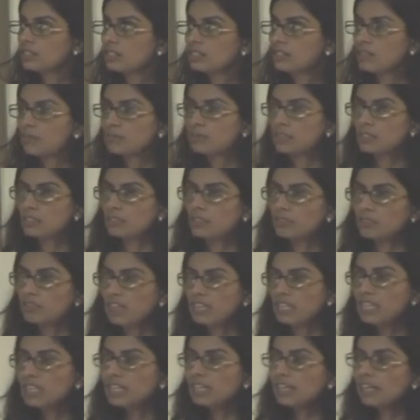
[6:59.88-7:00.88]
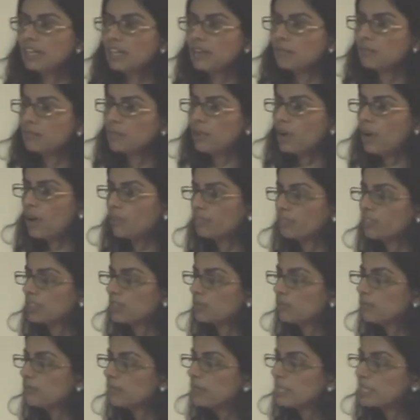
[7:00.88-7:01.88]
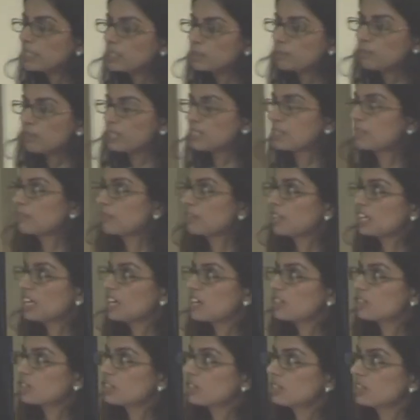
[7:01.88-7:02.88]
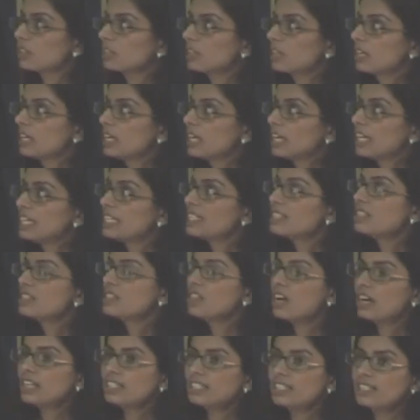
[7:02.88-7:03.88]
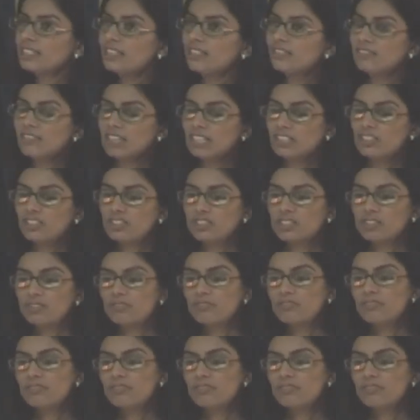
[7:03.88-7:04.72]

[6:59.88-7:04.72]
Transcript: the subject of any claim of the complete specification is not an invention